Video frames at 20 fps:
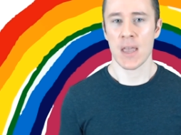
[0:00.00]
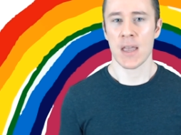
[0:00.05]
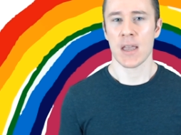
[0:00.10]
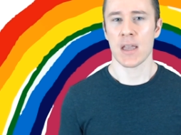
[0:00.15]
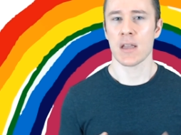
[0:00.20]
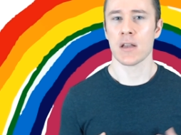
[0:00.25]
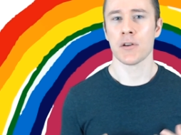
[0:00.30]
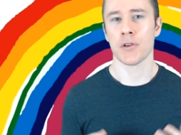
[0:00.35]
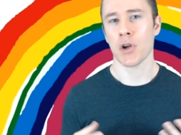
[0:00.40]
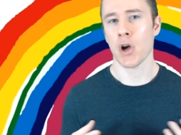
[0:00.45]

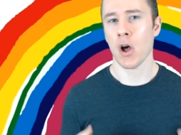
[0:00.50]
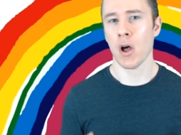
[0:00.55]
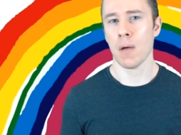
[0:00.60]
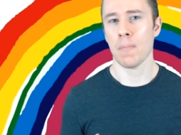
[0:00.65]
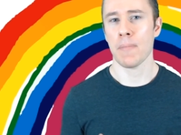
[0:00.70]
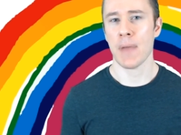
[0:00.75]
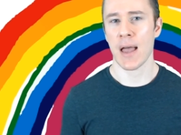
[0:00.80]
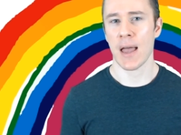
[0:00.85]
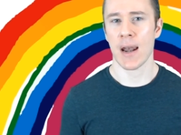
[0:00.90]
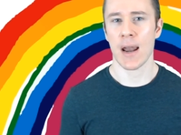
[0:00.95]
In
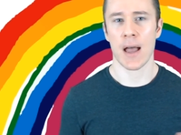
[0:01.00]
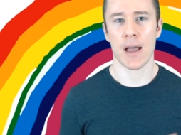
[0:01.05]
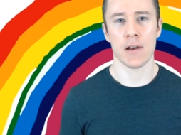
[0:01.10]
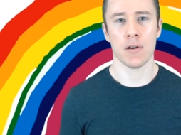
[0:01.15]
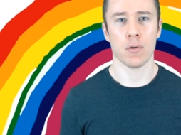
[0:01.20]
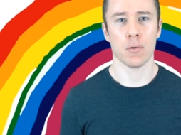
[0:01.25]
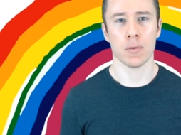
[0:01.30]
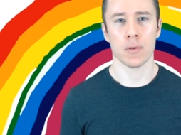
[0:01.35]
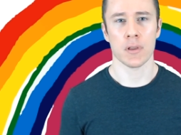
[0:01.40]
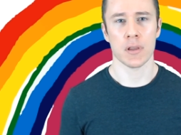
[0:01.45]
combat, I
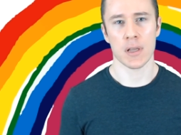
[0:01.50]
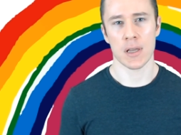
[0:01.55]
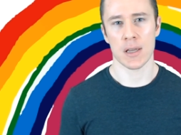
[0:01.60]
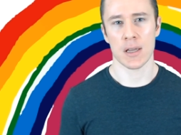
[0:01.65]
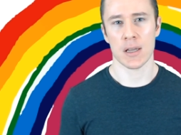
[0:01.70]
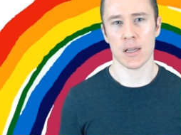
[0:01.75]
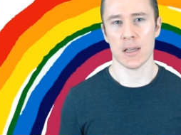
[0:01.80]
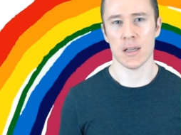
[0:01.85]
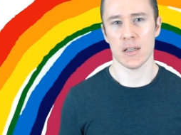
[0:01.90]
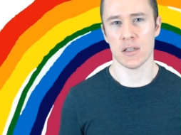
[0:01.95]
don't think
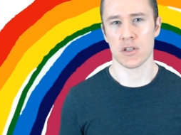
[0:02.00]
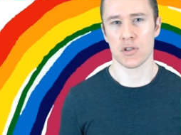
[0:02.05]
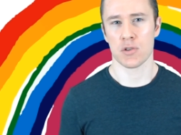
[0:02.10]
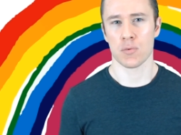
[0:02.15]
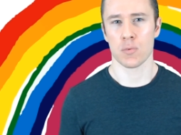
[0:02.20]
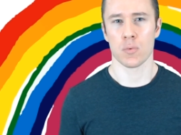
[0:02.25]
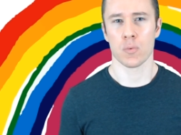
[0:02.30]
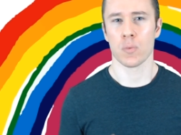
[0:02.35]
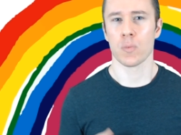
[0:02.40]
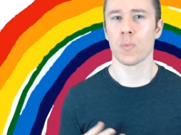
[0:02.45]
it's
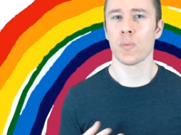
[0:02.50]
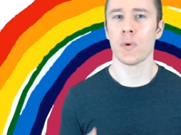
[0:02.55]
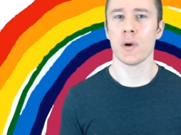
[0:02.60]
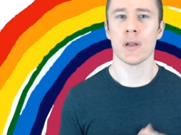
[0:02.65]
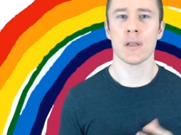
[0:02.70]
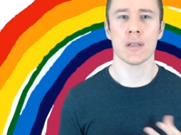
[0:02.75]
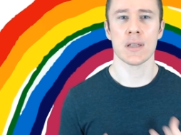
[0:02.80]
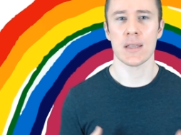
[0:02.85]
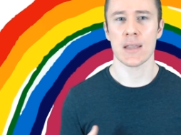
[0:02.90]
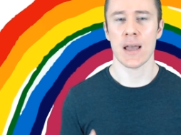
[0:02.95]

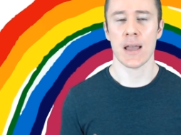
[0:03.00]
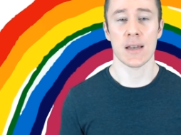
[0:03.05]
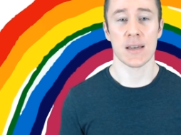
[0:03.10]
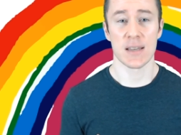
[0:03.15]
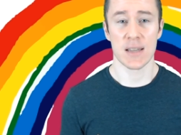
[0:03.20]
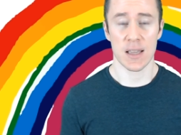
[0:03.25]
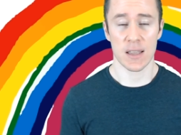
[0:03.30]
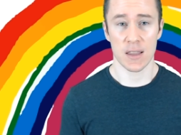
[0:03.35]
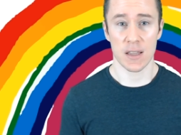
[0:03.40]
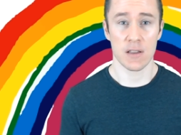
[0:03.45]
really that
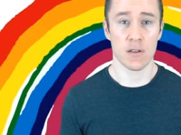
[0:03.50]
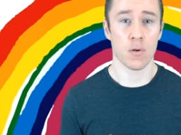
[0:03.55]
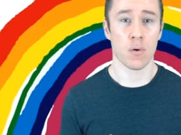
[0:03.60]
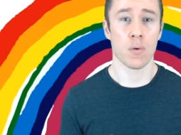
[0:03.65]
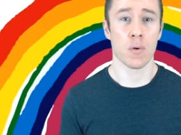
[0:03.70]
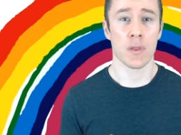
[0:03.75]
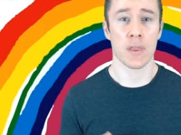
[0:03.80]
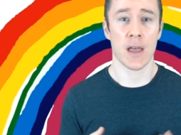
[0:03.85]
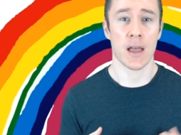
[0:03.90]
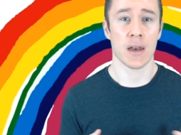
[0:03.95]
deadly or
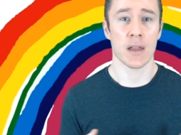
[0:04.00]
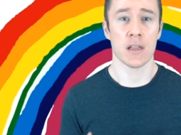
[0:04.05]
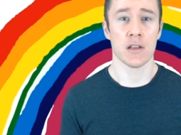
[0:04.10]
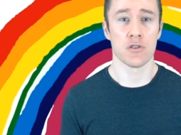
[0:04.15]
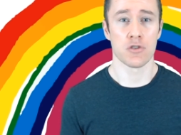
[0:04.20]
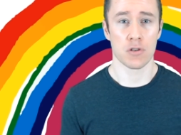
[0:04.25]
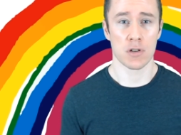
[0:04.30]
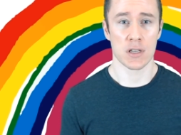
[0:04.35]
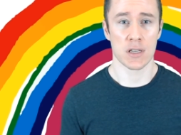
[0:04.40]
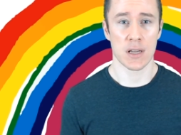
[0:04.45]
that
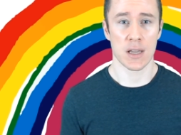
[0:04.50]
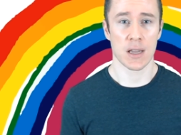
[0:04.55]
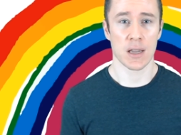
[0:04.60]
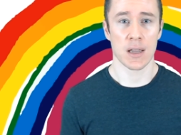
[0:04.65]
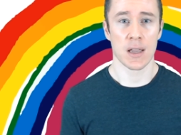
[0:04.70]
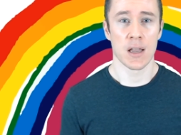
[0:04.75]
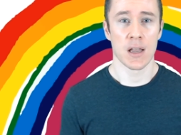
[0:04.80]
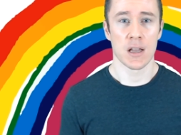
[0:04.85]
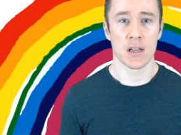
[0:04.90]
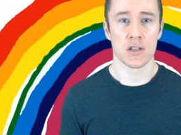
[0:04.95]
interesting
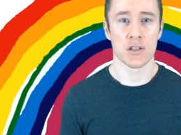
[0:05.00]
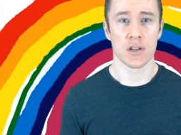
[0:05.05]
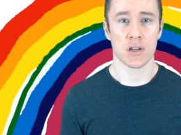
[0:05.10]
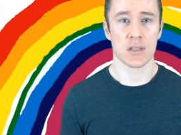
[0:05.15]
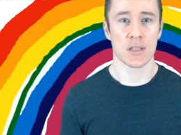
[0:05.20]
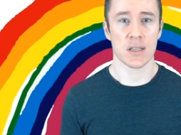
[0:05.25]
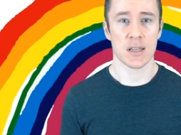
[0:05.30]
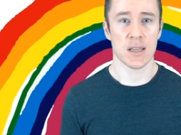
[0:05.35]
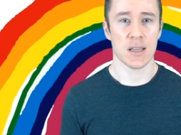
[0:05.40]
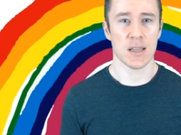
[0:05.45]

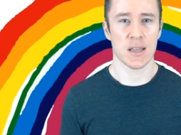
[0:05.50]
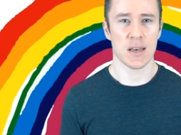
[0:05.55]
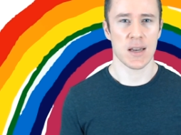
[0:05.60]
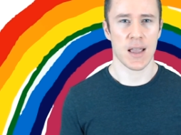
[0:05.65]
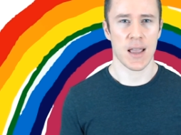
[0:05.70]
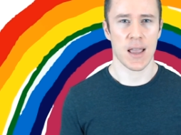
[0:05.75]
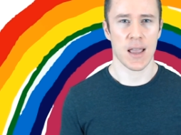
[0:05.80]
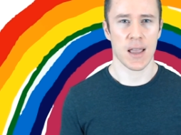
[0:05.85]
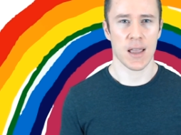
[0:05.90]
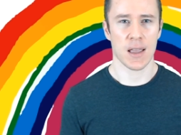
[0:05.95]
just in
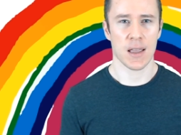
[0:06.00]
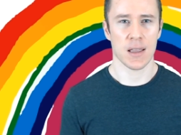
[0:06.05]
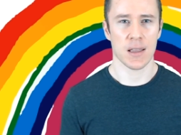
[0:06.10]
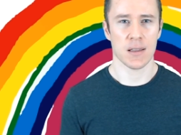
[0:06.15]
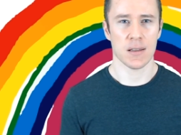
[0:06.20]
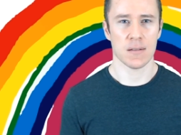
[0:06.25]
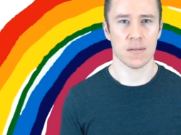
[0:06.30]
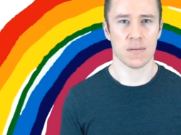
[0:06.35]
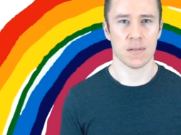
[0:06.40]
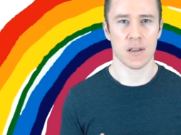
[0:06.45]
a
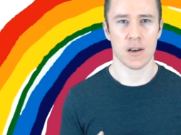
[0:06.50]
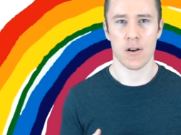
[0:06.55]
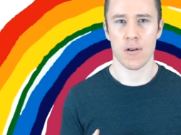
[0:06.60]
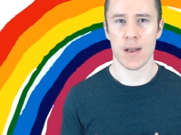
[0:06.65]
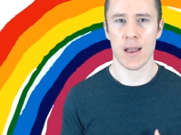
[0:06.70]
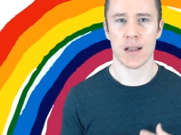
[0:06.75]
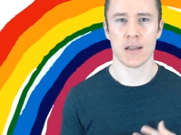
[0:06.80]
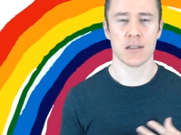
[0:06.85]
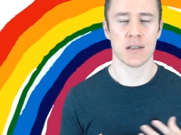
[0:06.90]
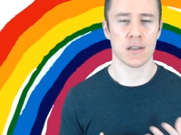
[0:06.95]
you know
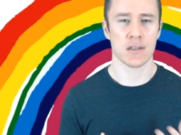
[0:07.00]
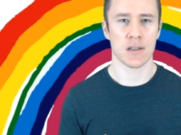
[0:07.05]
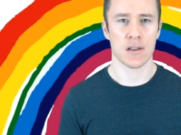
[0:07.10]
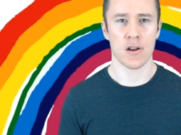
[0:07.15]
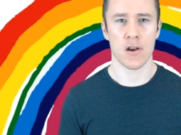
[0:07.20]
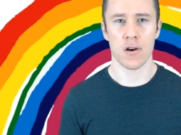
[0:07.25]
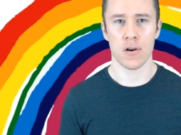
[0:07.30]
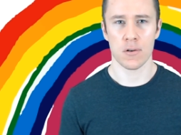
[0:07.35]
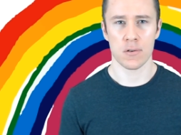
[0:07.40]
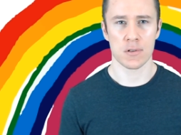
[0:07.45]
x's and
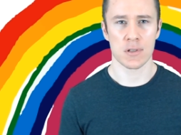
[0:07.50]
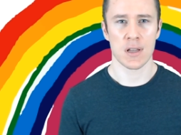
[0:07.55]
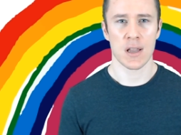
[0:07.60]
o's